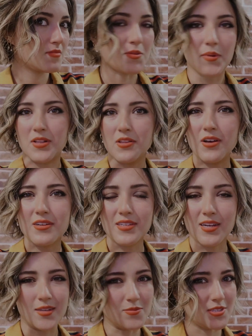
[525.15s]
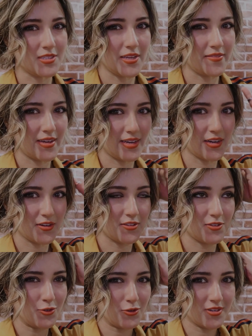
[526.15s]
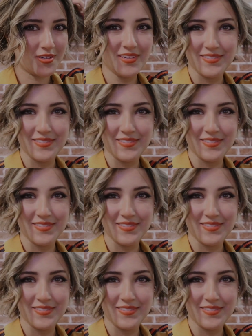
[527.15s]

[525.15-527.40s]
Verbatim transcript: It's been a long time since I've had hair this short.